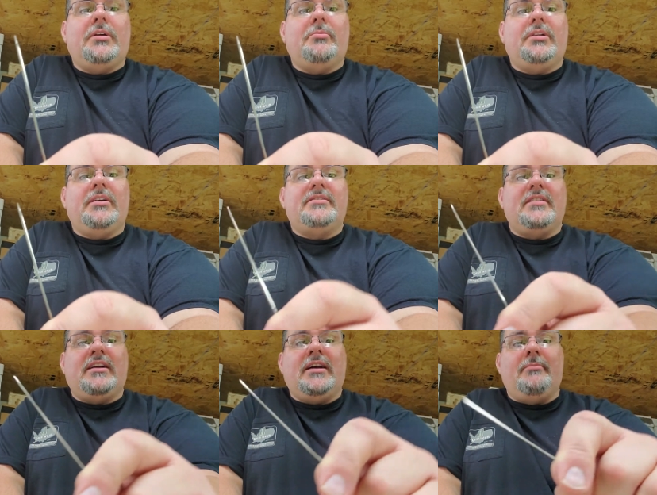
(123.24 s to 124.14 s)
place, and
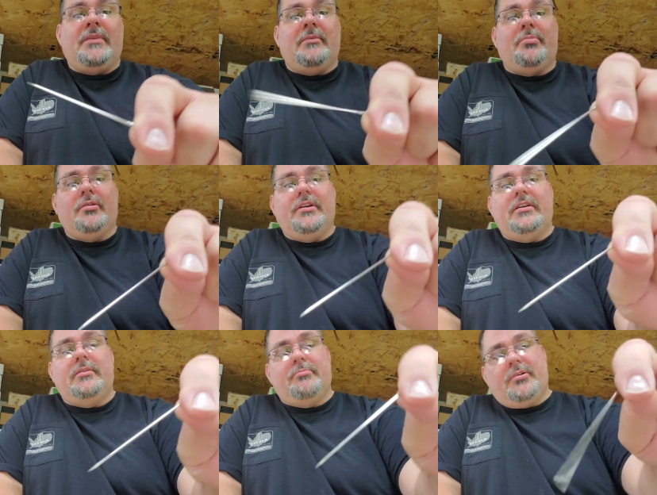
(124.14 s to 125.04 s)
I got me a
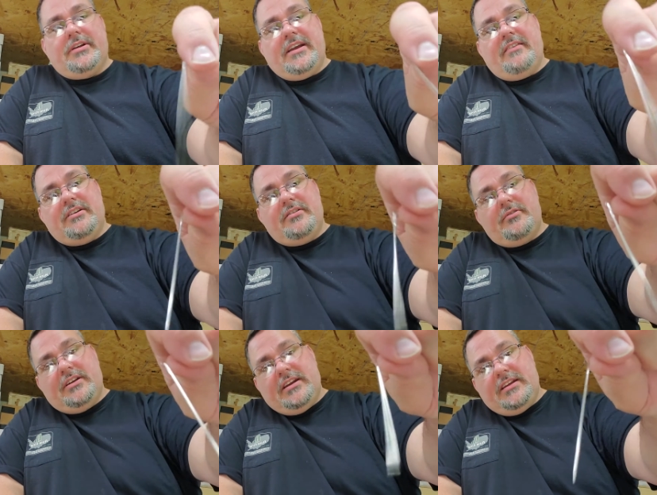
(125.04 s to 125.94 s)
pretty heavy
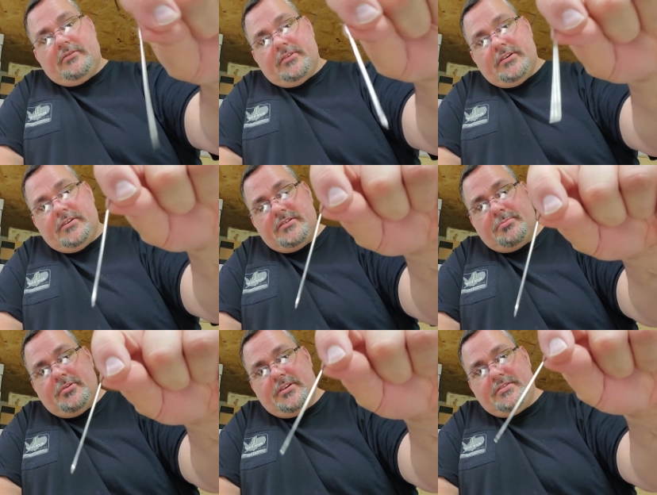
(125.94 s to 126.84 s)
duty needle there. It's a
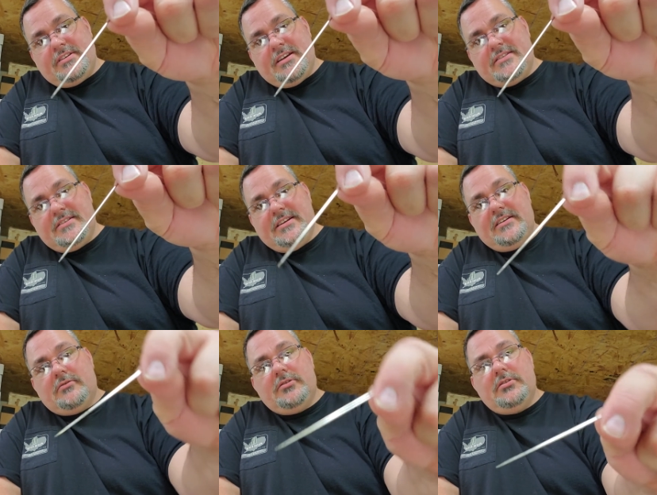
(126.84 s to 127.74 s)
pretty good sized
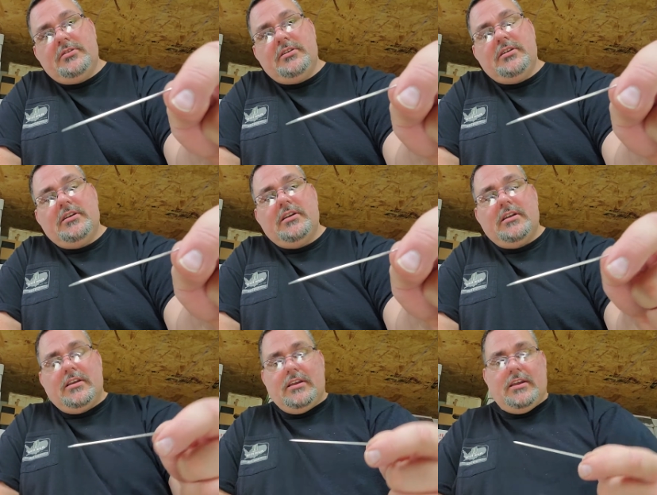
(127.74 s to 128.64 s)
needle.
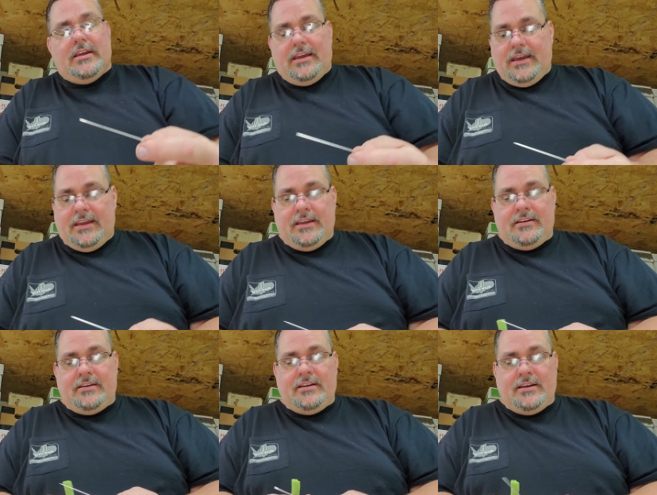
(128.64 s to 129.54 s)
And